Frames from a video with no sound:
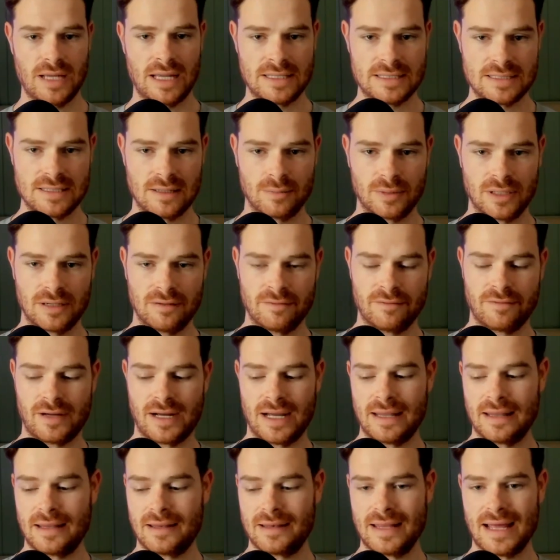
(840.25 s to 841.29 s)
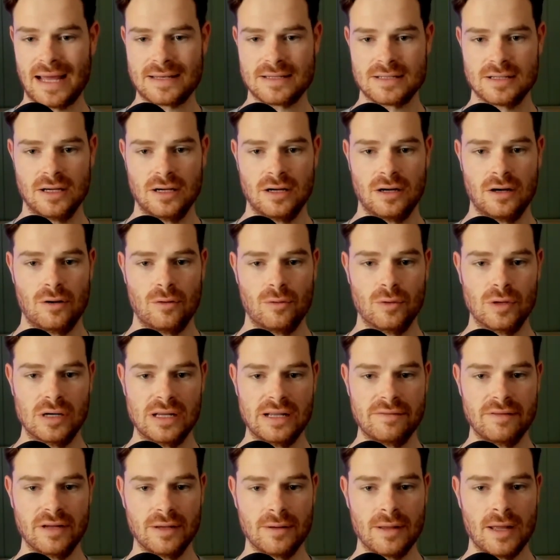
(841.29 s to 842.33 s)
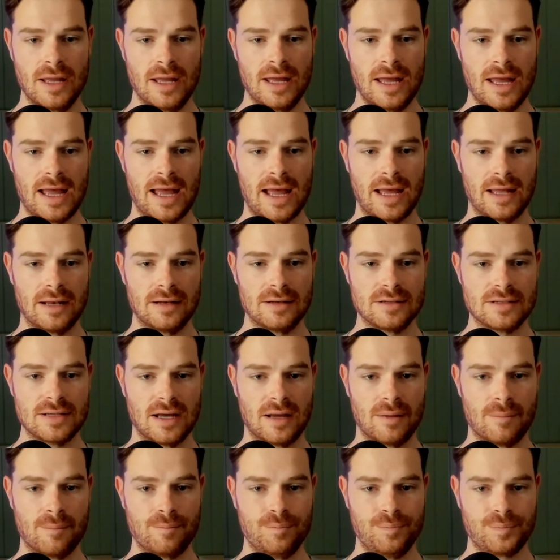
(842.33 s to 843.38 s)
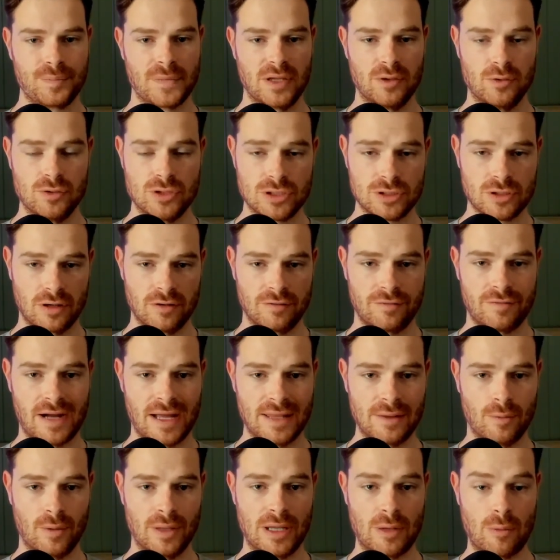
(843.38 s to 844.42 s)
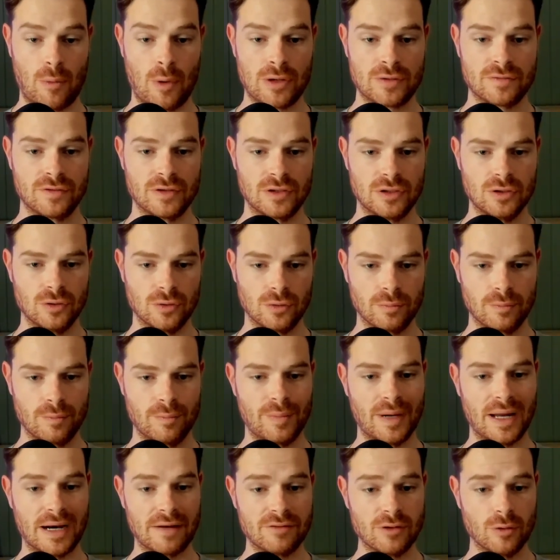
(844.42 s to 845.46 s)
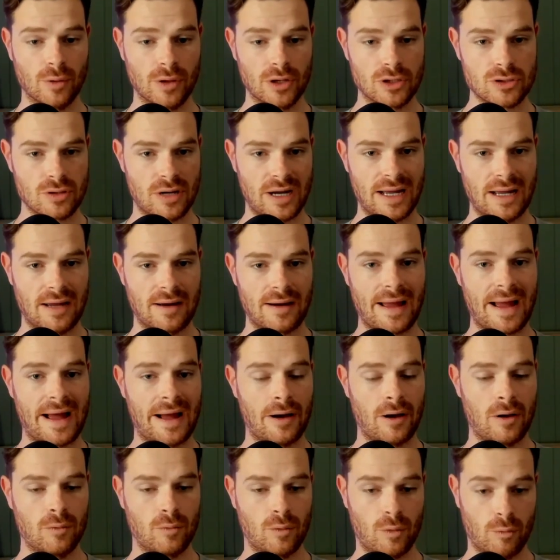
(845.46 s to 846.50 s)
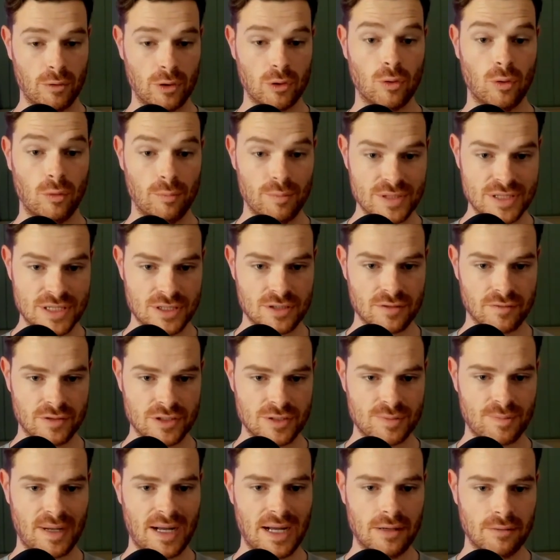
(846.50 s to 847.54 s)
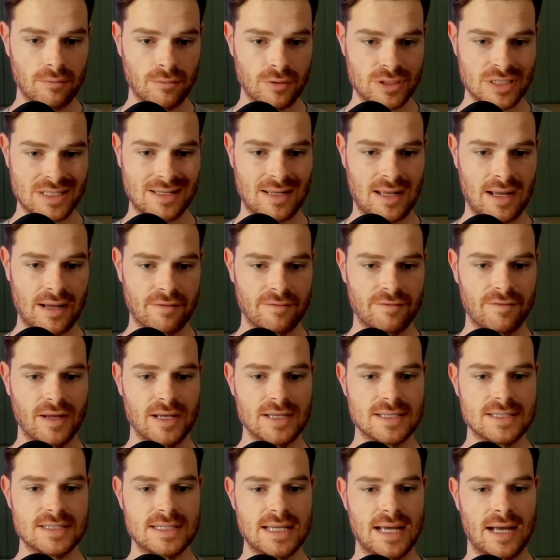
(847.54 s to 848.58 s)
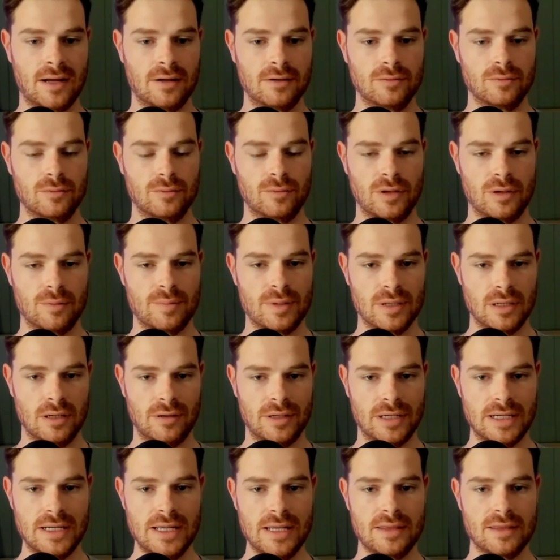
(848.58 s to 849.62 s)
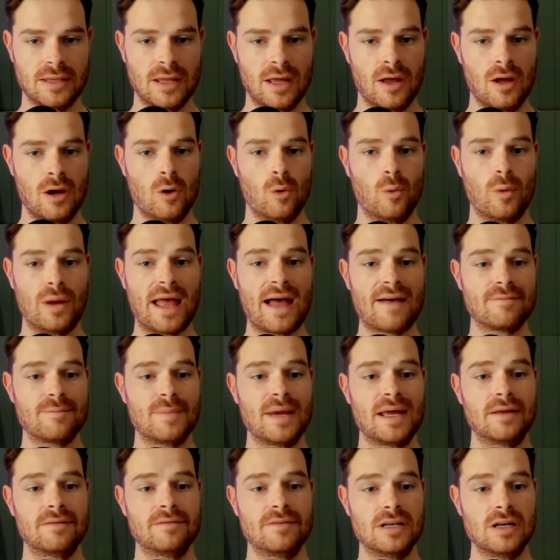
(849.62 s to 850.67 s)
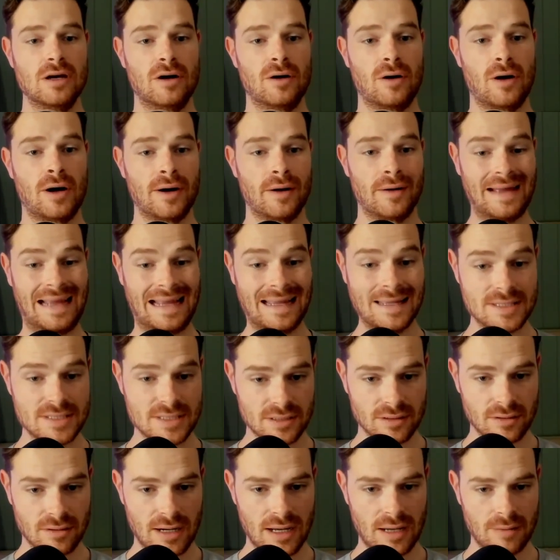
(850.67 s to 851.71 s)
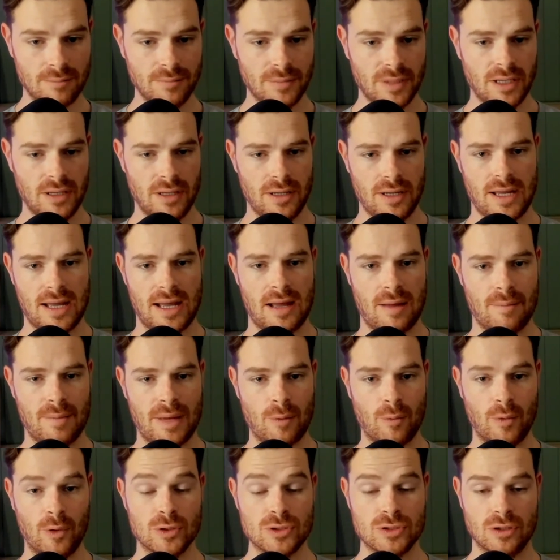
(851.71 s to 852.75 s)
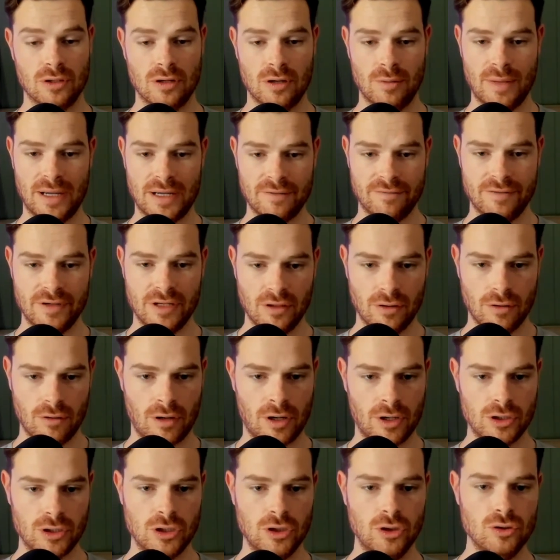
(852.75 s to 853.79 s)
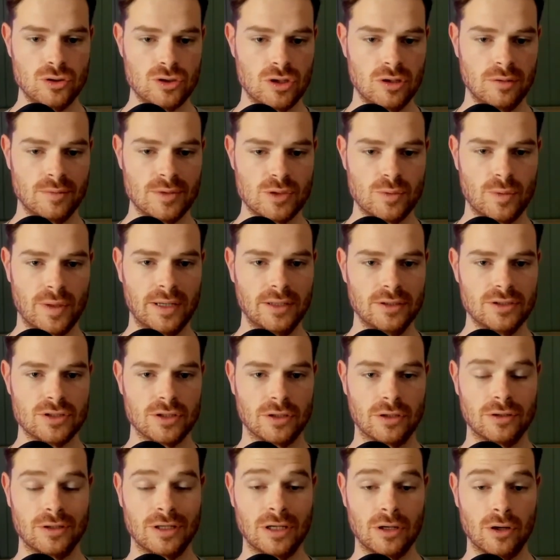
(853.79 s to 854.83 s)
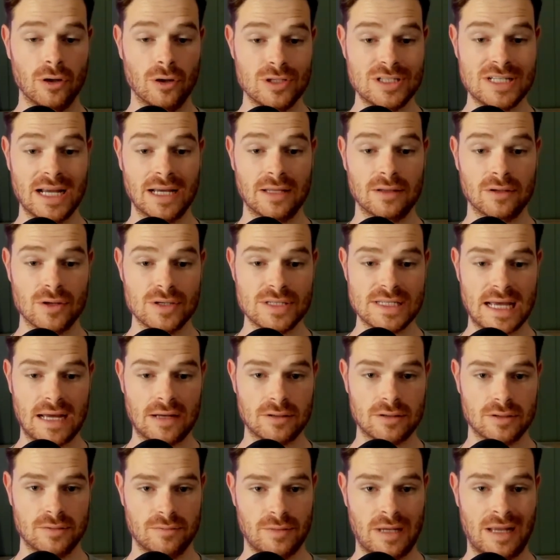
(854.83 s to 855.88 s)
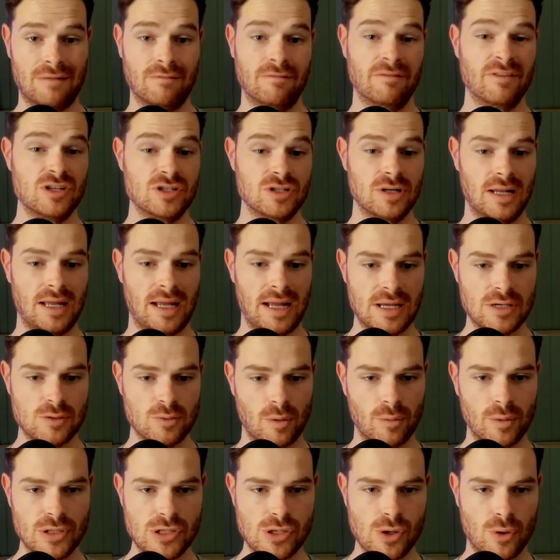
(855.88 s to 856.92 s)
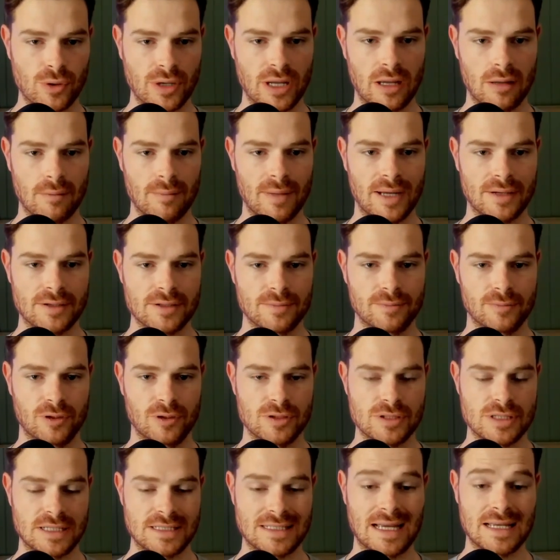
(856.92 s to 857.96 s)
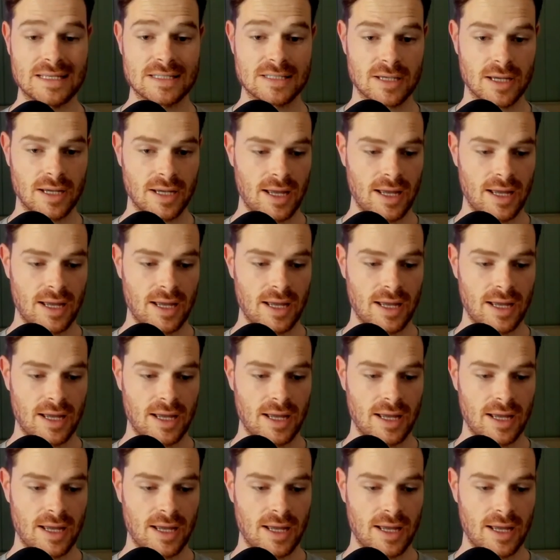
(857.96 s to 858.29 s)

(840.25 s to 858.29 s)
and some can find that relieving. And you just got to find the one that works for you. But if you want to try out our what we call position respite, which is lying face down with the pillow underneath, we have made a video on our Instagram, and we're also going to make a video on YouTube as well, so you can go check those out and visualize what we're talking about, because it does